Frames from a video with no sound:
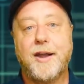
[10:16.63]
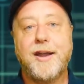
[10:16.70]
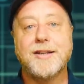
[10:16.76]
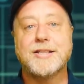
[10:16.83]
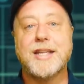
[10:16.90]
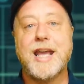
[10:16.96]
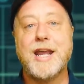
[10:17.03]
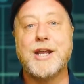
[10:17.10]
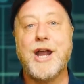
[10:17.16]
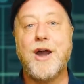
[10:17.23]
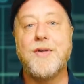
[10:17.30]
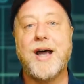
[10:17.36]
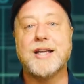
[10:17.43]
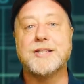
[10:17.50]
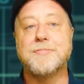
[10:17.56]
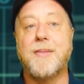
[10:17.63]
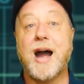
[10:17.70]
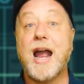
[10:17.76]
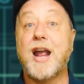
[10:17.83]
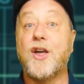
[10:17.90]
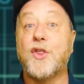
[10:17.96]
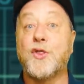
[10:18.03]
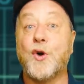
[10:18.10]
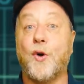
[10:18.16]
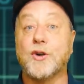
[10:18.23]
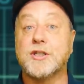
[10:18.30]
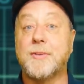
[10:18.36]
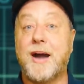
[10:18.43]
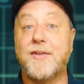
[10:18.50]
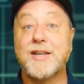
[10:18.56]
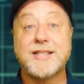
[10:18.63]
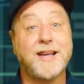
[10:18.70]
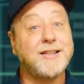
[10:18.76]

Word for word: Okay, so there you go. That's my thoughts about this.